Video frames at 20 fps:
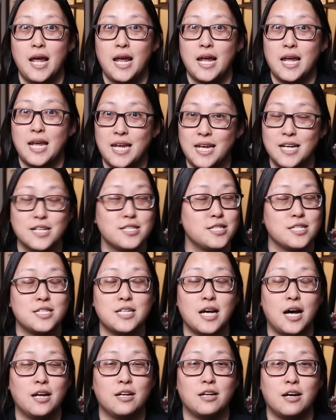He is the
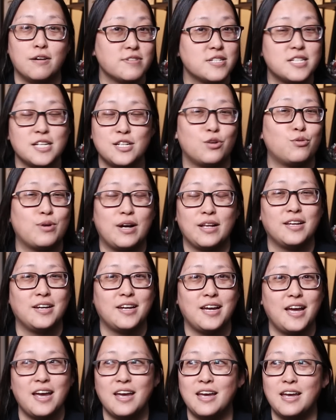son of
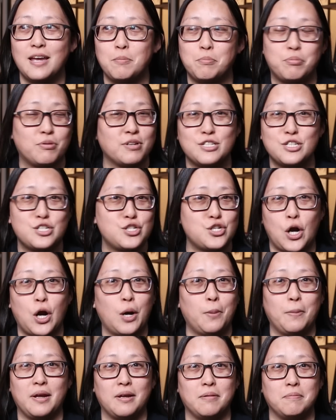Cinderella and Prince
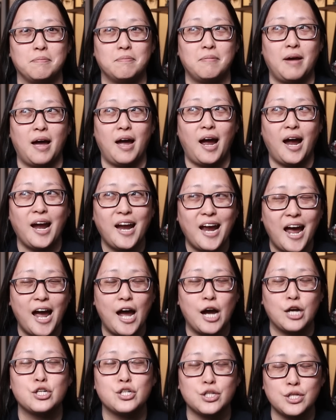Charming, I
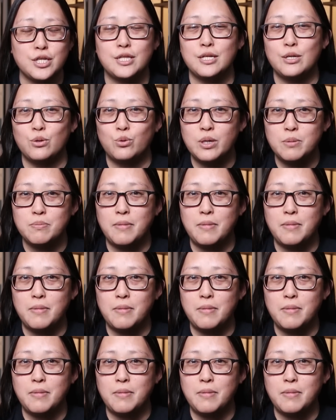actually think we